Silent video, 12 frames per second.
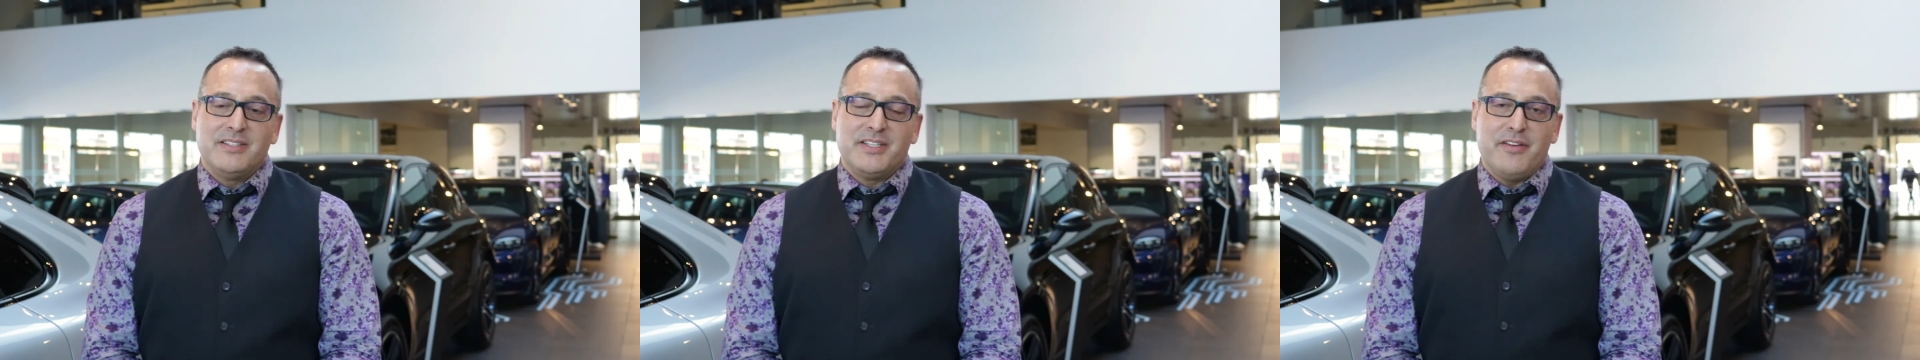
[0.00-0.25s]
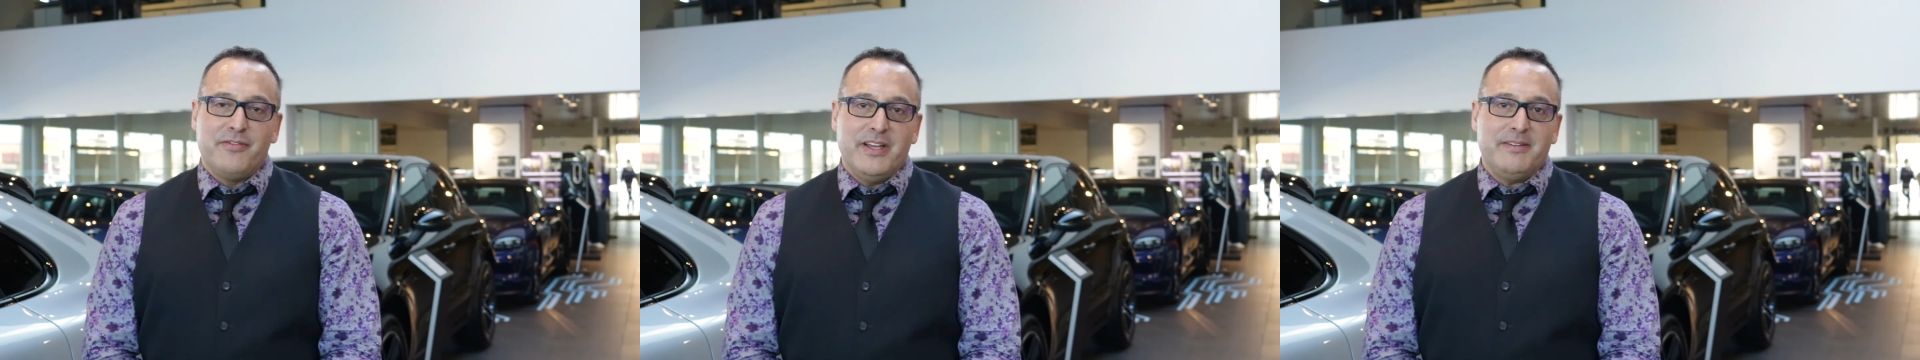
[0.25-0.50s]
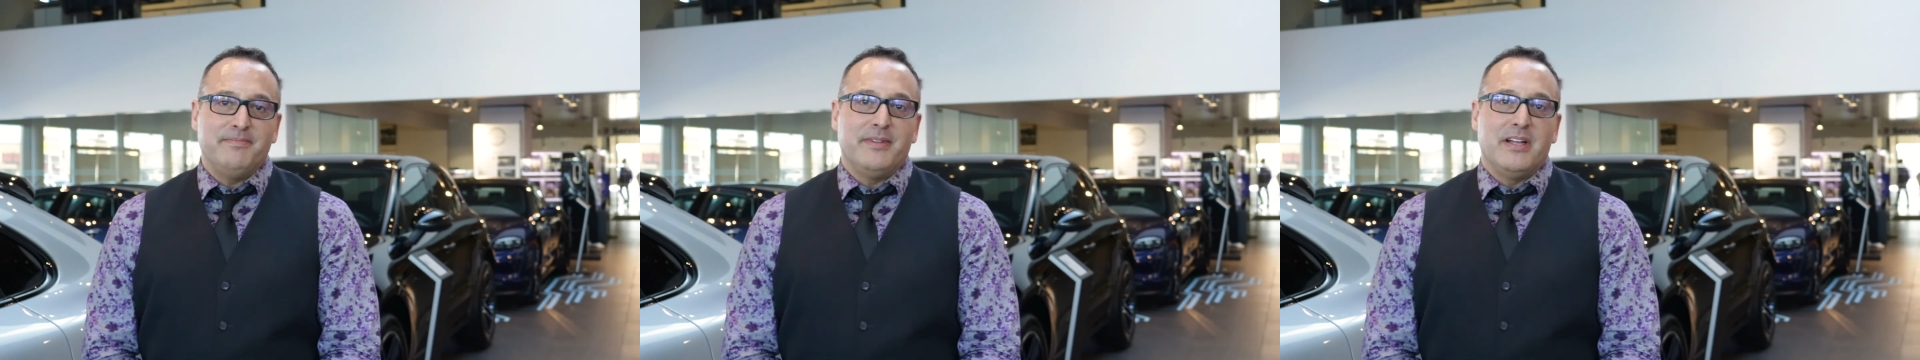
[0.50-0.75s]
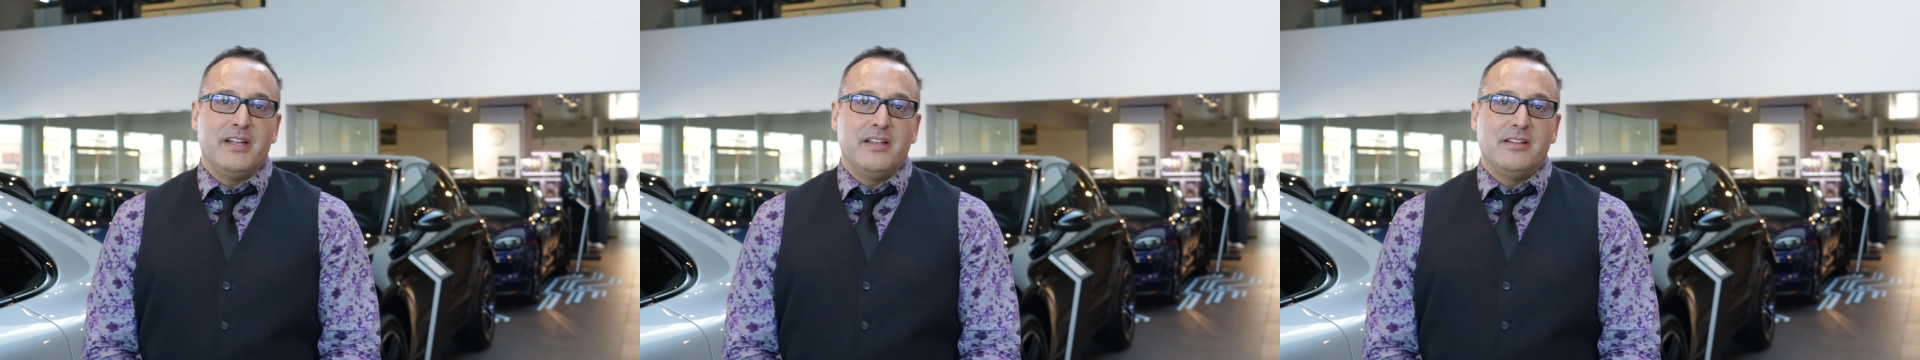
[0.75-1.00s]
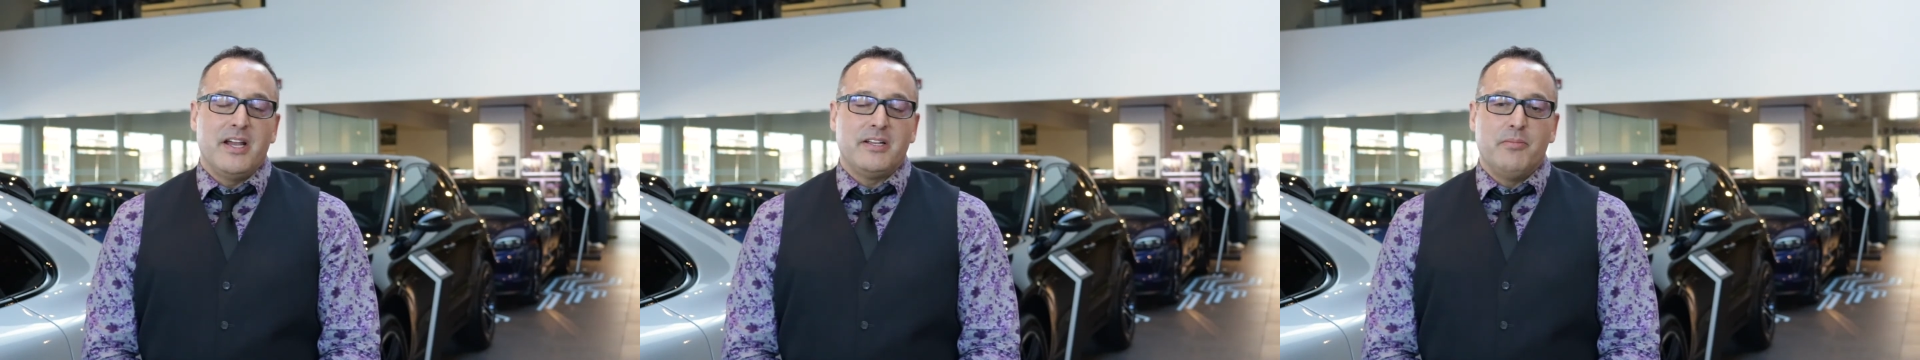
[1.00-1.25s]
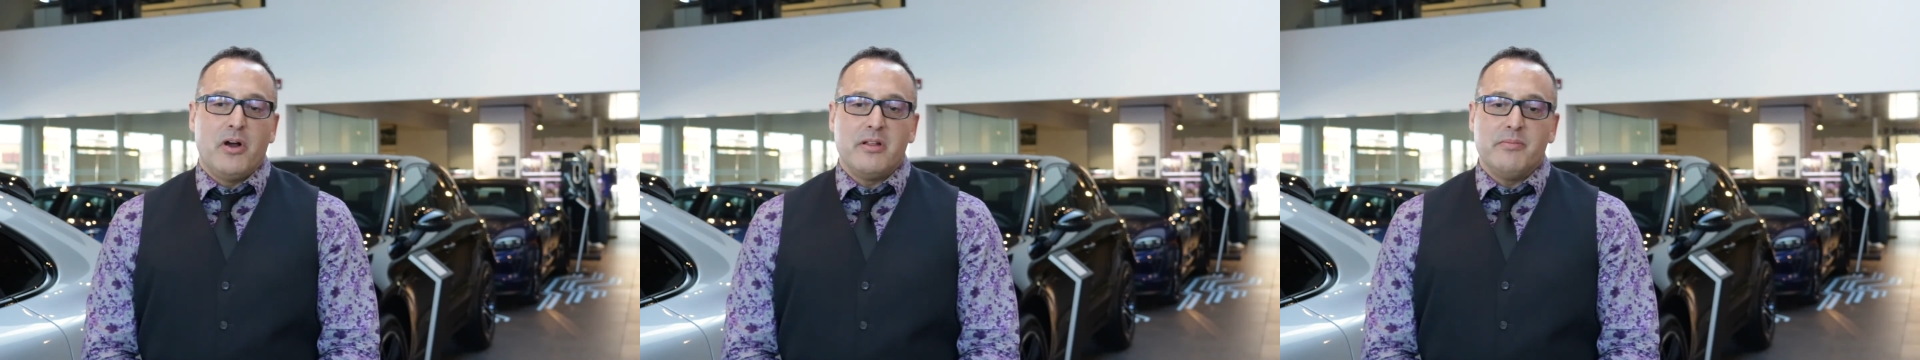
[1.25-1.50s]
stay fit. I like
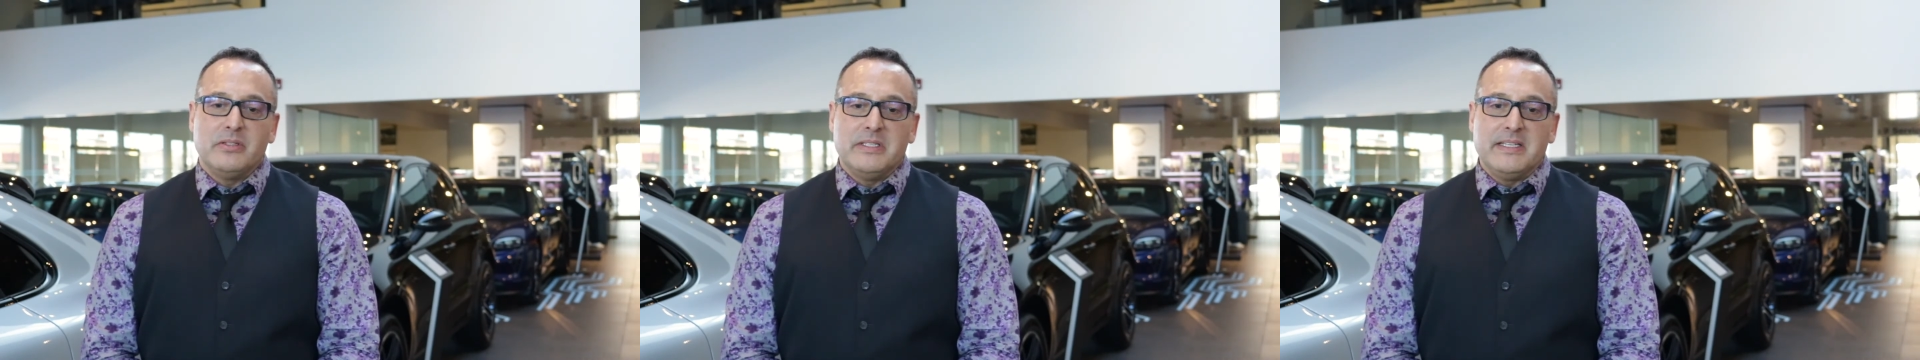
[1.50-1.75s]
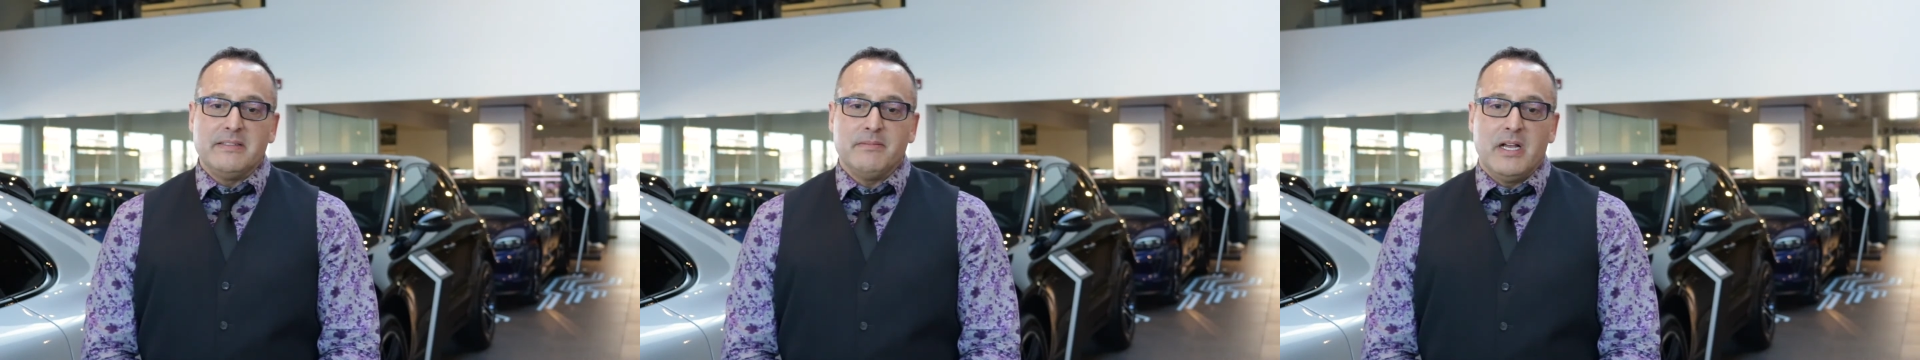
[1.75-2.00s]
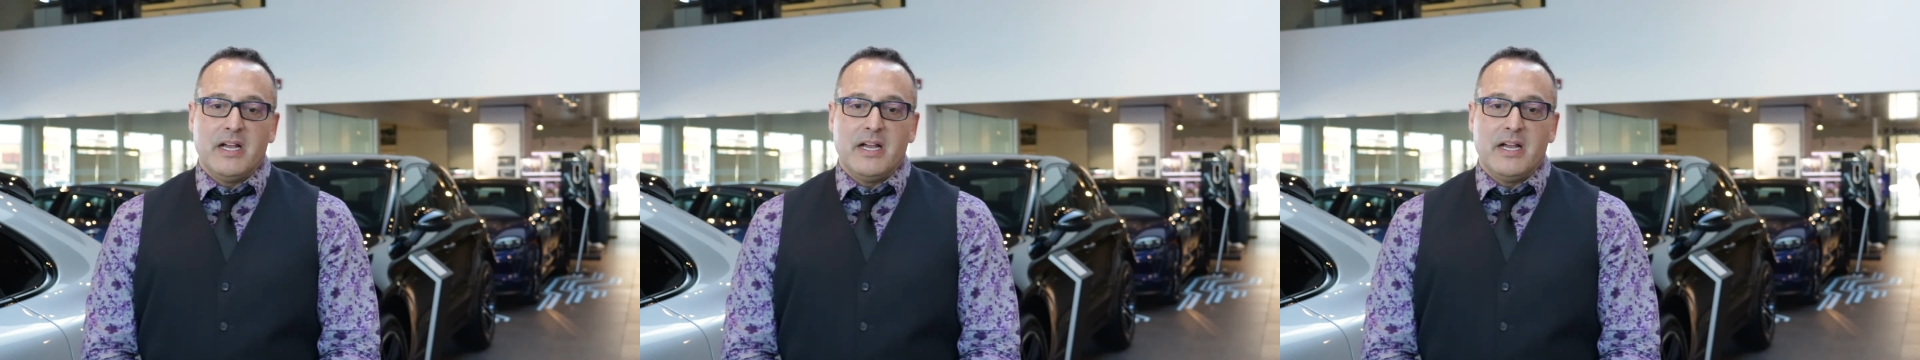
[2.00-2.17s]
bodybuilding,